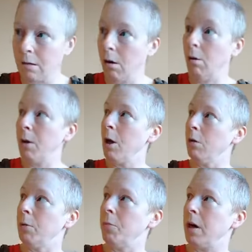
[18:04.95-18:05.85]
And, oh, my
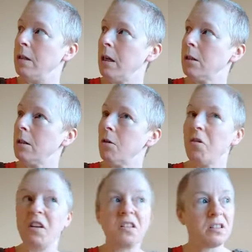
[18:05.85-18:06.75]
God, the brain's actually a
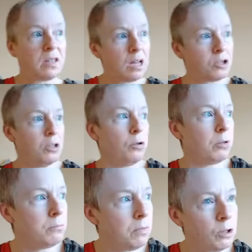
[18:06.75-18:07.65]
thing that's in action. You
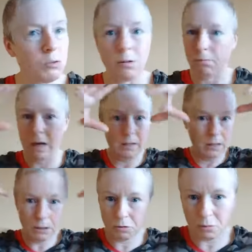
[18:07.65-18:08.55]
can measure it and makes
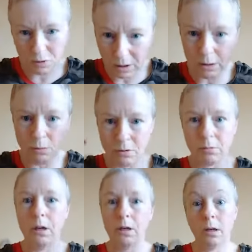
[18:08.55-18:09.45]
electrical signals. And,
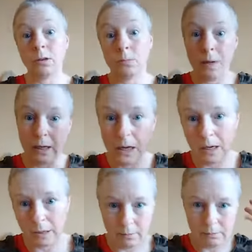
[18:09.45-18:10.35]
you know, it's
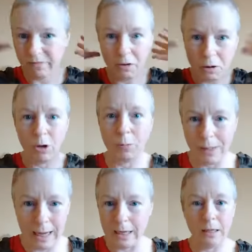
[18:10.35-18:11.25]
magnetic and very
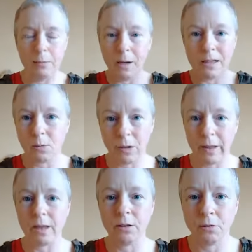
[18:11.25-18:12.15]
complicated and amazing what
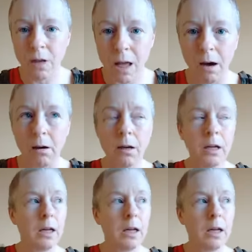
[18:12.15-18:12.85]
they can do now.